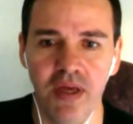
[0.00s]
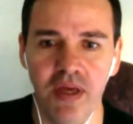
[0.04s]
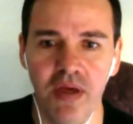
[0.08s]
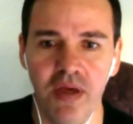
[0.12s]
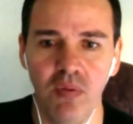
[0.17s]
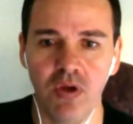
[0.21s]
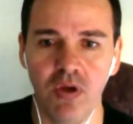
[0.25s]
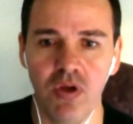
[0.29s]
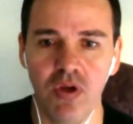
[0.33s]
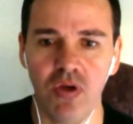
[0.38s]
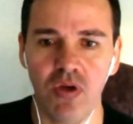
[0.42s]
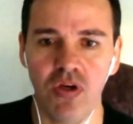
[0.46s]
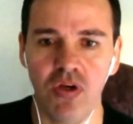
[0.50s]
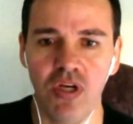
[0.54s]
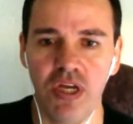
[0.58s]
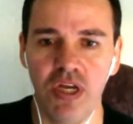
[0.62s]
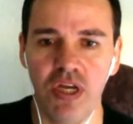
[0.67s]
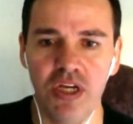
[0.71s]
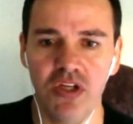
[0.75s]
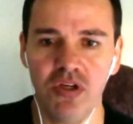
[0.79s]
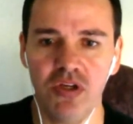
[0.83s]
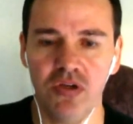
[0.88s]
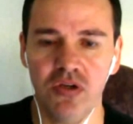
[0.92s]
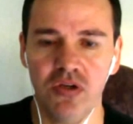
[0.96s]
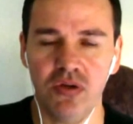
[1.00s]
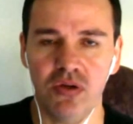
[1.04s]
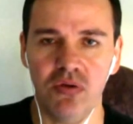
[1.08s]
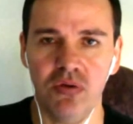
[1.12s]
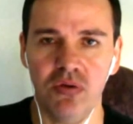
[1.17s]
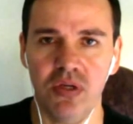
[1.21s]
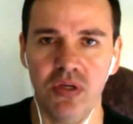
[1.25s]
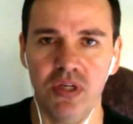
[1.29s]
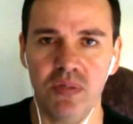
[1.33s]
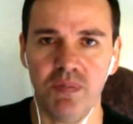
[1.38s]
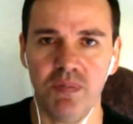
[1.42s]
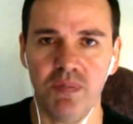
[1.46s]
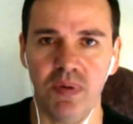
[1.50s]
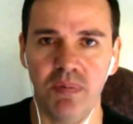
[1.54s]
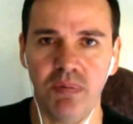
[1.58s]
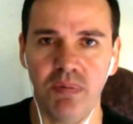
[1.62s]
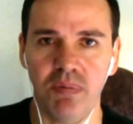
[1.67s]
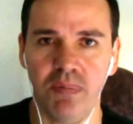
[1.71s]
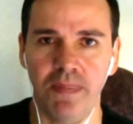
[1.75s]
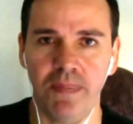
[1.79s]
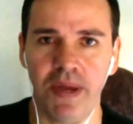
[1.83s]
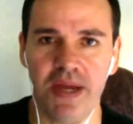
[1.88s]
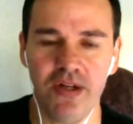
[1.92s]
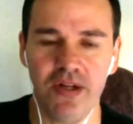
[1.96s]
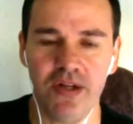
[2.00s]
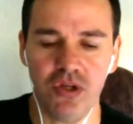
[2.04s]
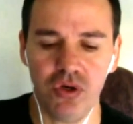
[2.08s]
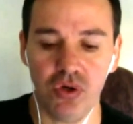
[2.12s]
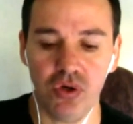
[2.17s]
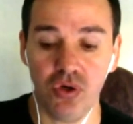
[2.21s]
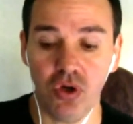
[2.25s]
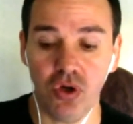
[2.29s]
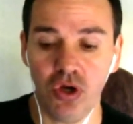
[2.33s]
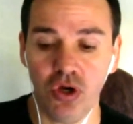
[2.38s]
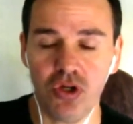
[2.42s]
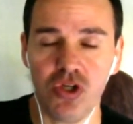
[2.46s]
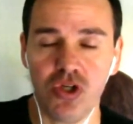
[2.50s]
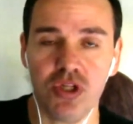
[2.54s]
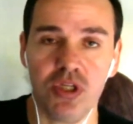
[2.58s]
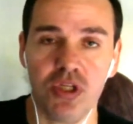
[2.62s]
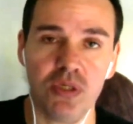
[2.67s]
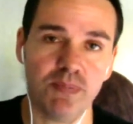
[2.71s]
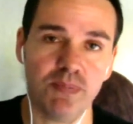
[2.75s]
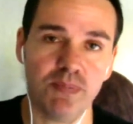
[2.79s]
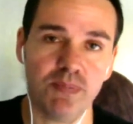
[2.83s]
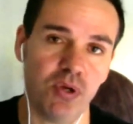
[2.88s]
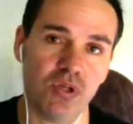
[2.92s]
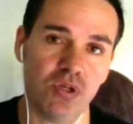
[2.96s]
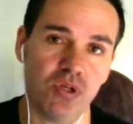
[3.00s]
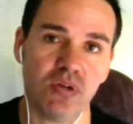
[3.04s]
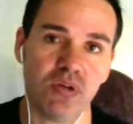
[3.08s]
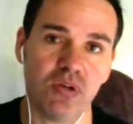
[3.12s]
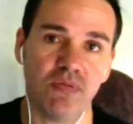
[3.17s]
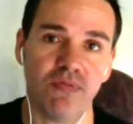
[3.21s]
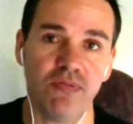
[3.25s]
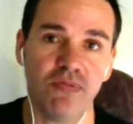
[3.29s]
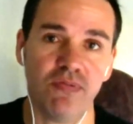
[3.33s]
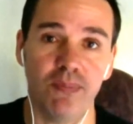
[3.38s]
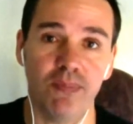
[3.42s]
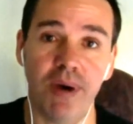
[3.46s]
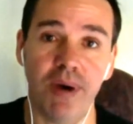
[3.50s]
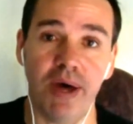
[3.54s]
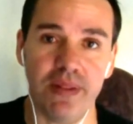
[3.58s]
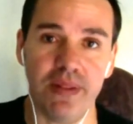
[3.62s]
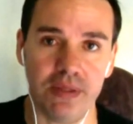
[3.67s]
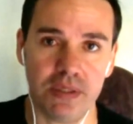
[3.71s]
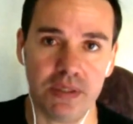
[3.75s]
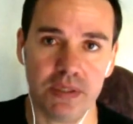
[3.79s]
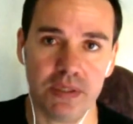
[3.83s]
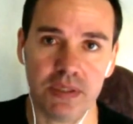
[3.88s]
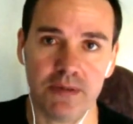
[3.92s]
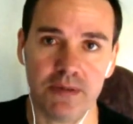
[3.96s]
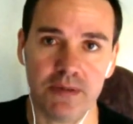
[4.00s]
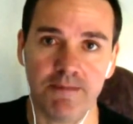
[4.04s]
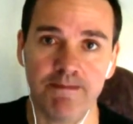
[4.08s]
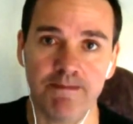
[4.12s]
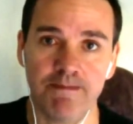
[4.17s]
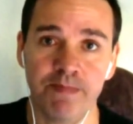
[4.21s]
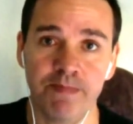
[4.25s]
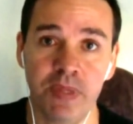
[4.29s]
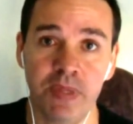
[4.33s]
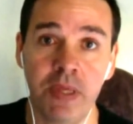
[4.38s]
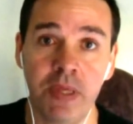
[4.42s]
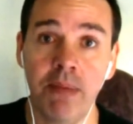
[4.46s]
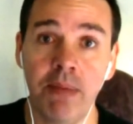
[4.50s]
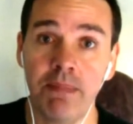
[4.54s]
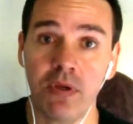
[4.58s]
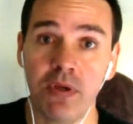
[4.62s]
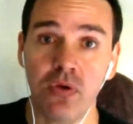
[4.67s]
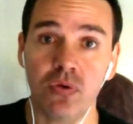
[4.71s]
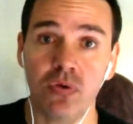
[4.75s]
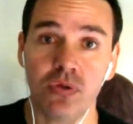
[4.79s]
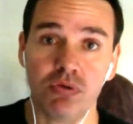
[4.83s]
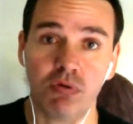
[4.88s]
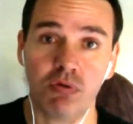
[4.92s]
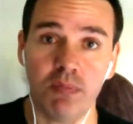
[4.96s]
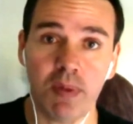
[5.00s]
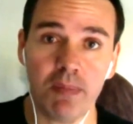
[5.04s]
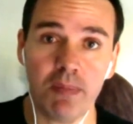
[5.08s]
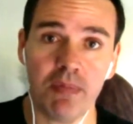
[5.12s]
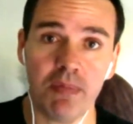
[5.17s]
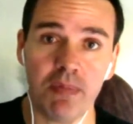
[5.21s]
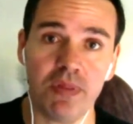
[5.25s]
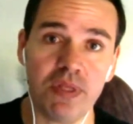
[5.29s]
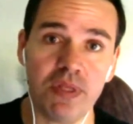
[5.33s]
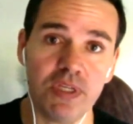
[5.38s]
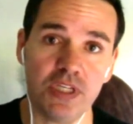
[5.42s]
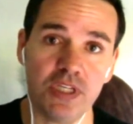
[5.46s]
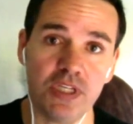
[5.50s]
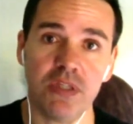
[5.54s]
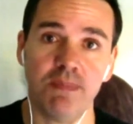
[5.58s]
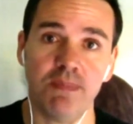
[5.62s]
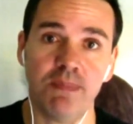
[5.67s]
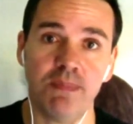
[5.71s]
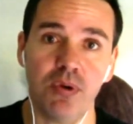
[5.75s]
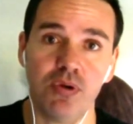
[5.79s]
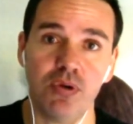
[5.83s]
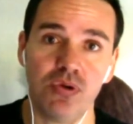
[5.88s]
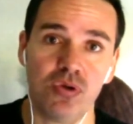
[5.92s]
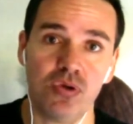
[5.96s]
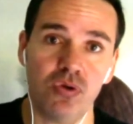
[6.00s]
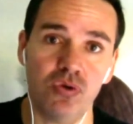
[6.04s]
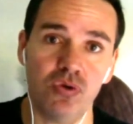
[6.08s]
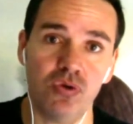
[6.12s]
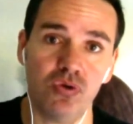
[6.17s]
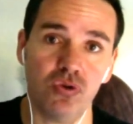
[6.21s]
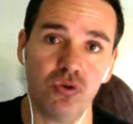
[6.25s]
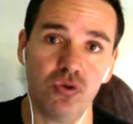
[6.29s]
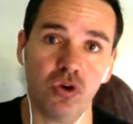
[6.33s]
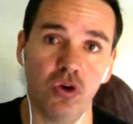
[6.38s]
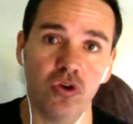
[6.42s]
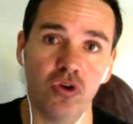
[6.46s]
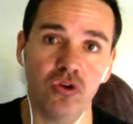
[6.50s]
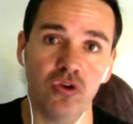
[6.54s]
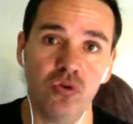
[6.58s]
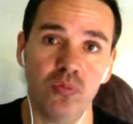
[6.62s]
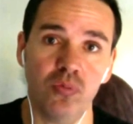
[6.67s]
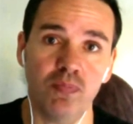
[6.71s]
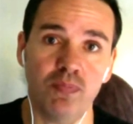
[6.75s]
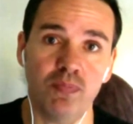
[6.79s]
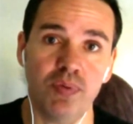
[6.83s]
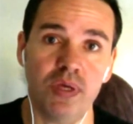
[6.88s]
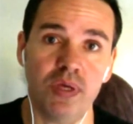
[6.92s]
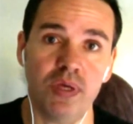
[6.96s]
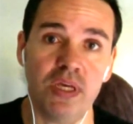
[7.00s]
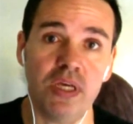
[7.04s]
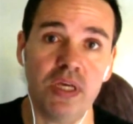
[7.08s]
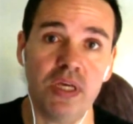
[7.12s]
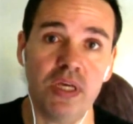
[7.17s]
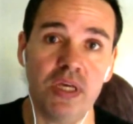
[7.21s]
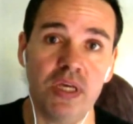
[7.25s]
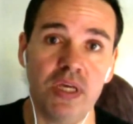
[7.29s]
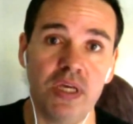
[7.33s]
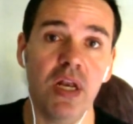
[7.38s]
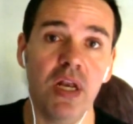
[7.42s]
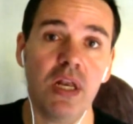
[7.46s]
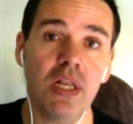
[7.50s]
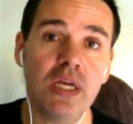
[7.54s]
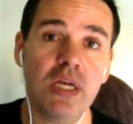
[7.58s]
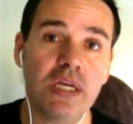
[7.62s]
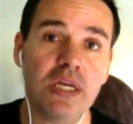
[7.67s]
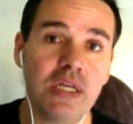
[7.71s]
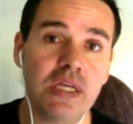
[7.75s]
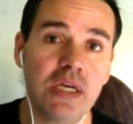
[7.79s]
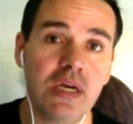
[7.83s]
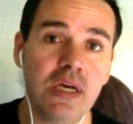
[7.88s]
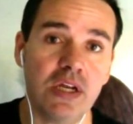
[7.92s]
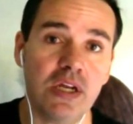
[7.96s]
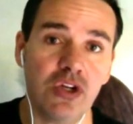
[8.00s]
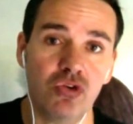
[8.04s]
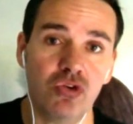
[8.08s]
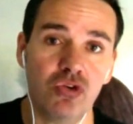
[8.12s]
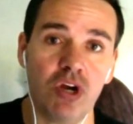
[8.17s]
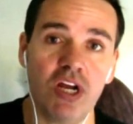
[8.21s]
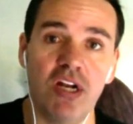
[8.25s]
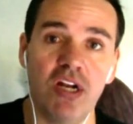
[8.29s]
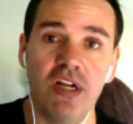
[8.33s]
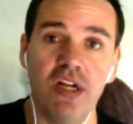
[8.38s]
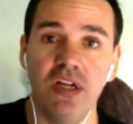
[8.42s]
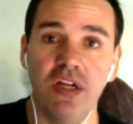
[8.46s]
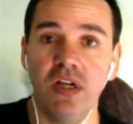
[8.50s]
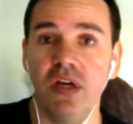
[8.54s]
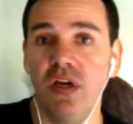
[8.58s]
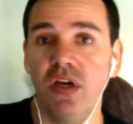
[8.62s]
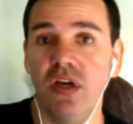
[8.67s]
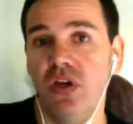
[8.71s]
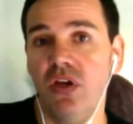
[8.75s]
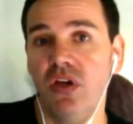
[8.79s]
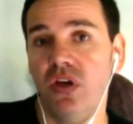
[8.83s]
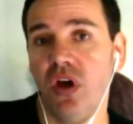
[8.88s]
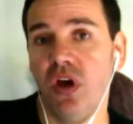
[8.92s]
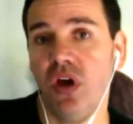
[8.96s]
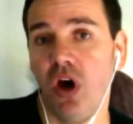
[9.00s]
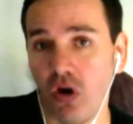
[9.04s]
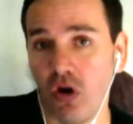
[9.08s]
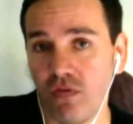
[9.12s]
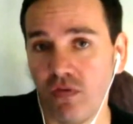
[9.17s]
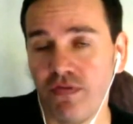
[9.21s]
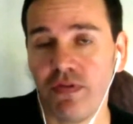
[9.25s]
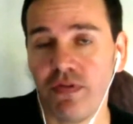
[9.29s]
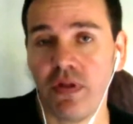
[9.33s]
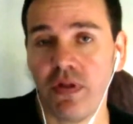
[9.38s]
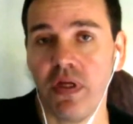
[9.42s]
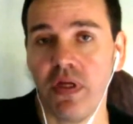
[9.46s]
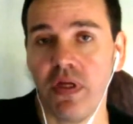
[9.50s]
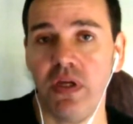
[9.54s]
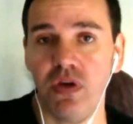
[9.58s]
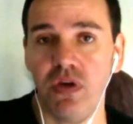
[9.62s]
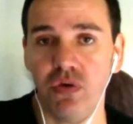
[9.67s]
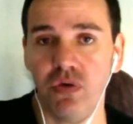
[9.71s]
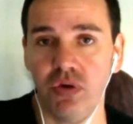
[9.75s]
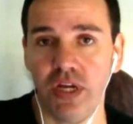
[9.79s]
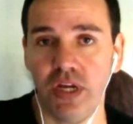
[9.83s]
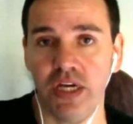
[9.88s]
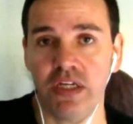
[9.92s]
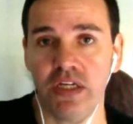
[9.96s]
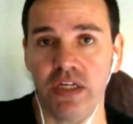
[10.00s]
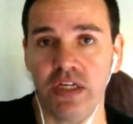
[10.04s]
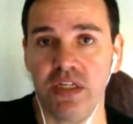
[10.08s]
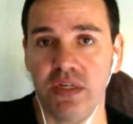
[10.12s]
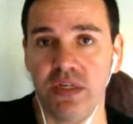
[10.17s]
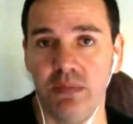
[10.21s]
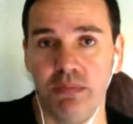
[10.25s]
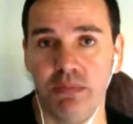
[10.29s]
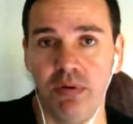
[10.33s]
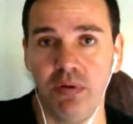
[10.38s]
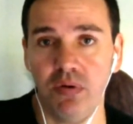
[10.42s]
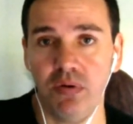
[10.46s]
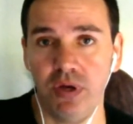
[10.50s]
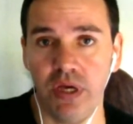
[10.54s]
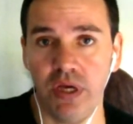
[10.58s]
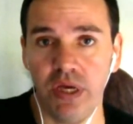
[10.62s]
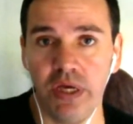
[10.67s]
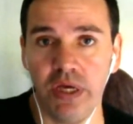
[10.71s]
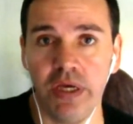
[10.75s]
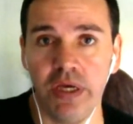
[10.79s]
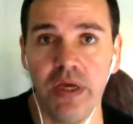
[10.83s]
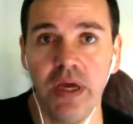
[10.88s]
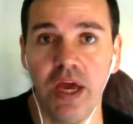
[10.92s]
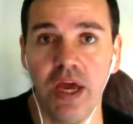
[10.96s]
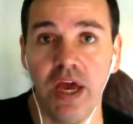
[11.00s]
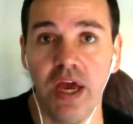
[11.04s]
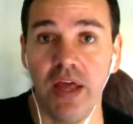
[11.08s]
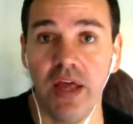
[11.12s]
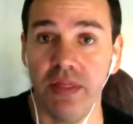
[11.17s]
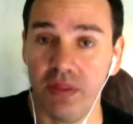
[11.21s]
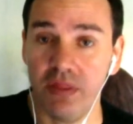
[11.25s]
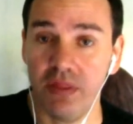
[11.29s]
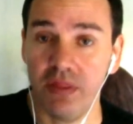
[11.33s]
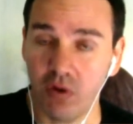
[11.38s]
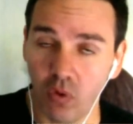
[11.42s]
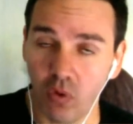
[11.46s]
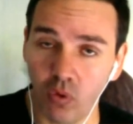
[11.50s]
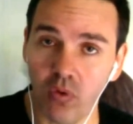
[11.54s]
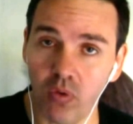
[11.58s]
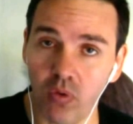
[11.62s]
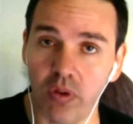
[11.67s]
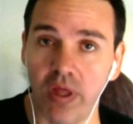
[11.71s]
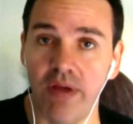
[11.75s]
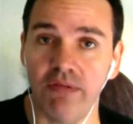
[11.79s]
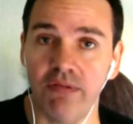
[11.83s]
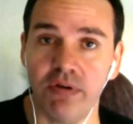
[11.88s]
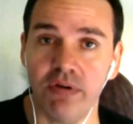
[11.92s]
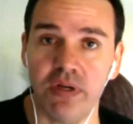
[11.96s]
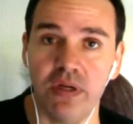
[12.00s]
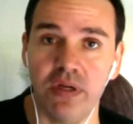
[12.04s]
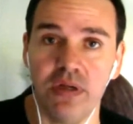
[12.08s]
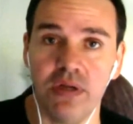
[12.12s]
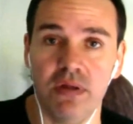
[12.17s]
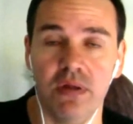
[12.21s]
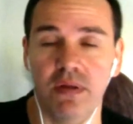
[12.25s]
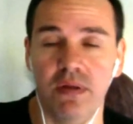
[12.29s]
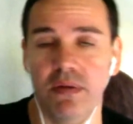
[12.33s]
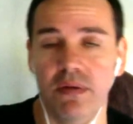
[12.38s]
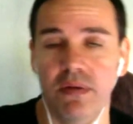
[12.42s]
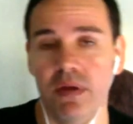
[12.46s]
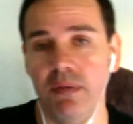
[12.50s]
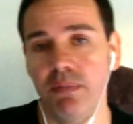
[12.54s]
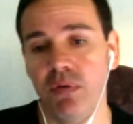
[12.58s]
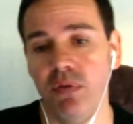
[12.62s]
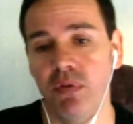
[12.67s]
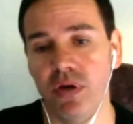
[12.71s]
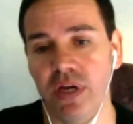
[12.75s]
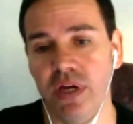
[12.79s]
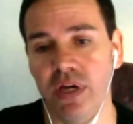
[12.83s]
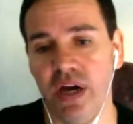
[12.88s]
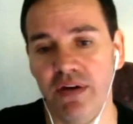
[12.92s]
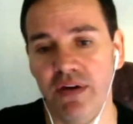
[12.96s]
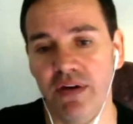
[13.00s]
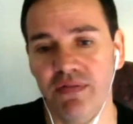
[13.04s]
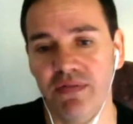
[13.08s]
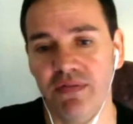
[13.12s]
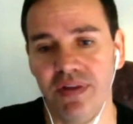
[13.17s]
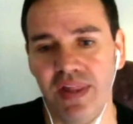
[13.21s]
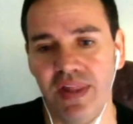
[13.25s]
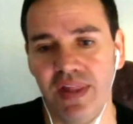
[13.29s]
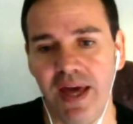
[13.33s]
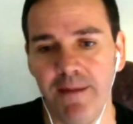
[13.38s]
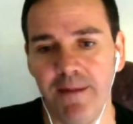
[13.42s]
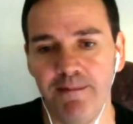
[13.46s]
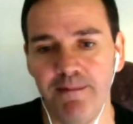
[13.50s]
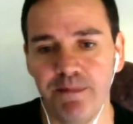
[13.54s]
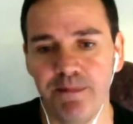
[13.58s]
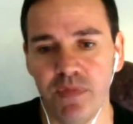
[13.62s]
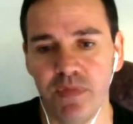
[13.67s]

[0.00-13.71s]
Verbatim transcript: What you need to do is be prepared to nurture this person for months, because remember, this is the person who's going to be leading and training, hopefully, your next employee and every employee after that.